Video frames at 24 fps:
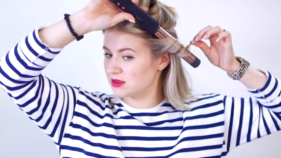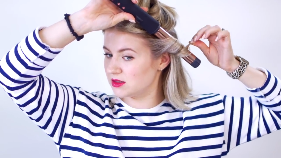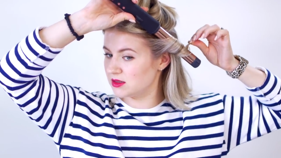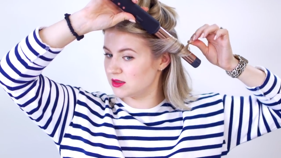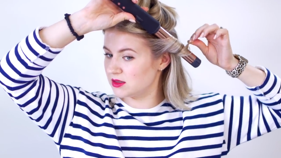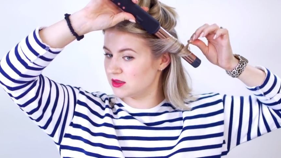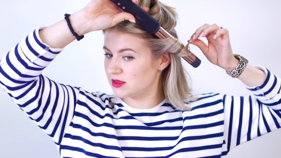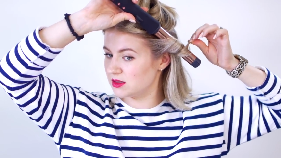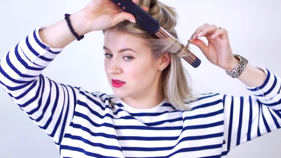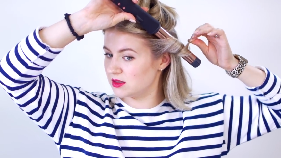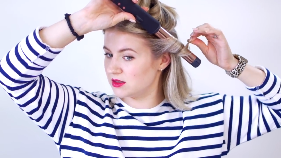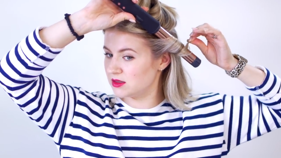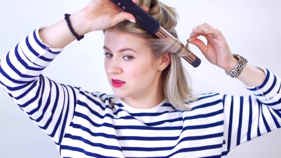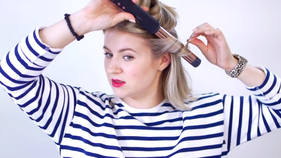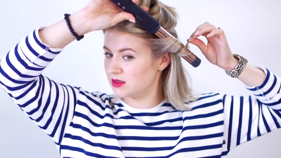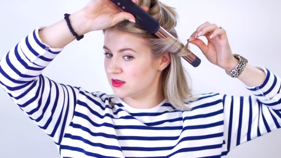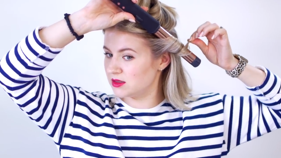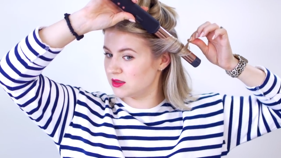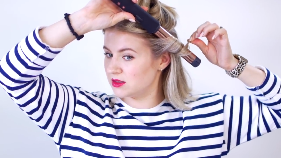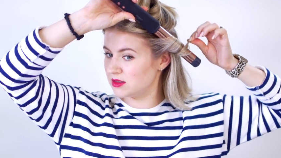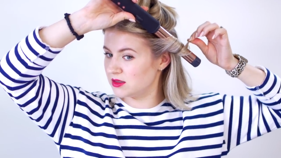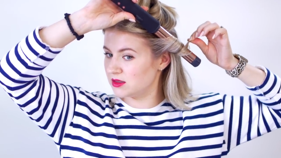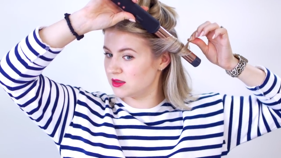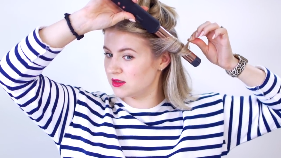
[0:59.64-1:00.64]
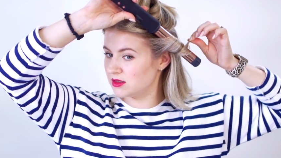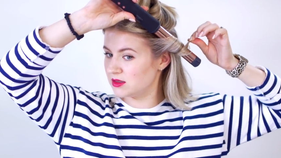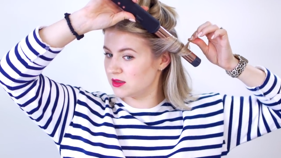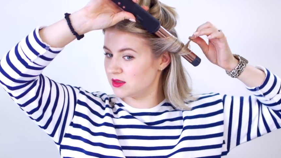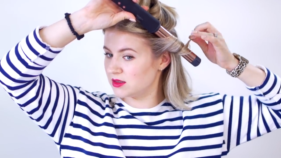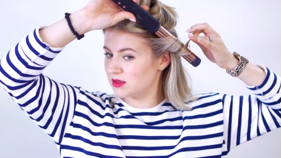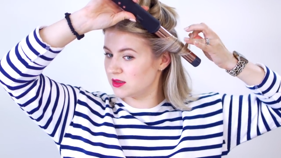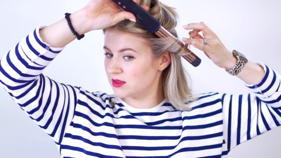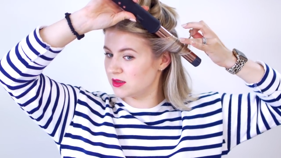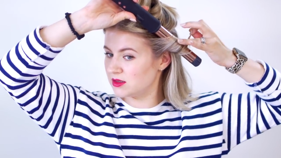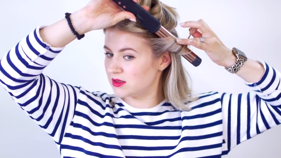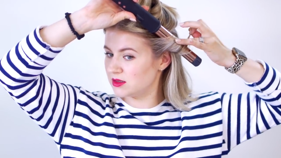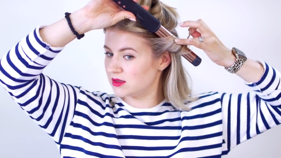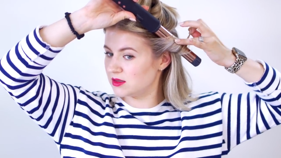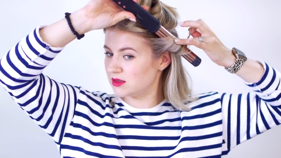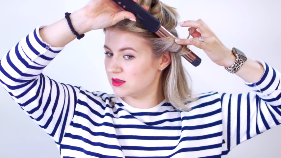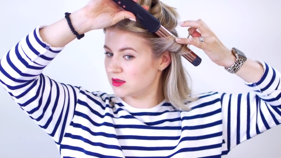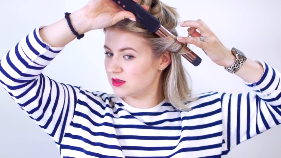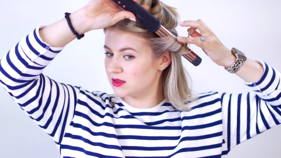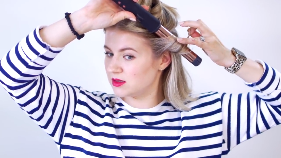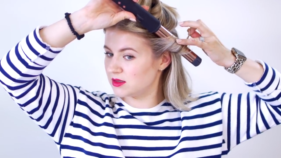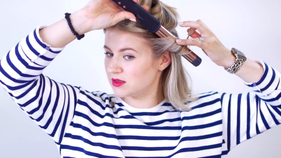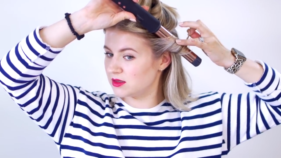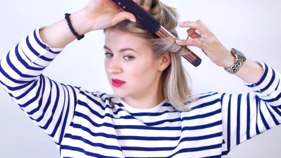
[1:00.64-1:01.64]

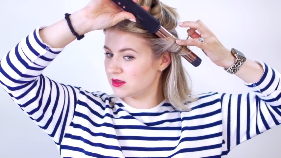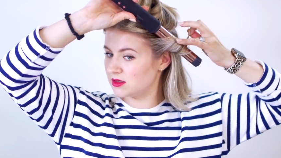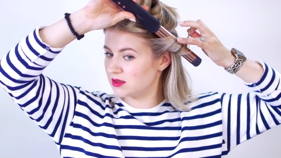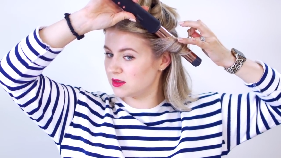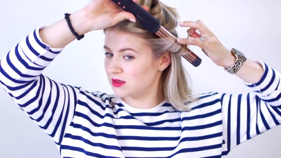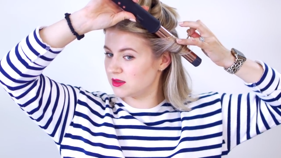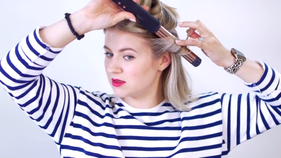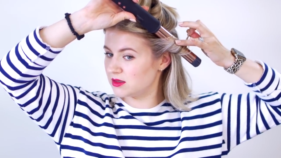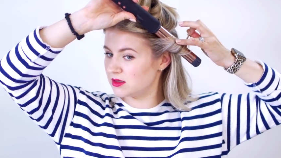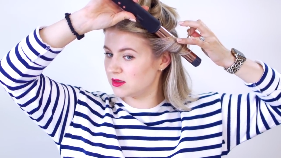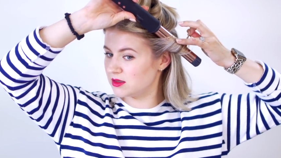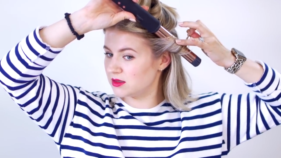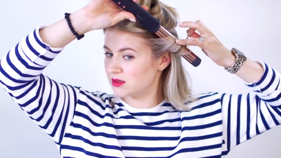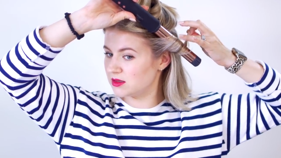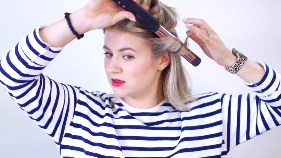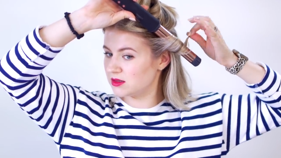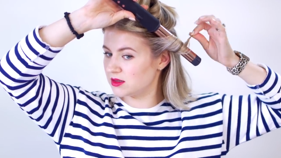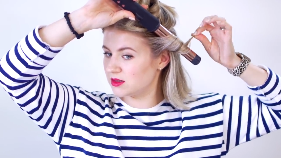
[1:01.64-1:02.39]
(no one is talking)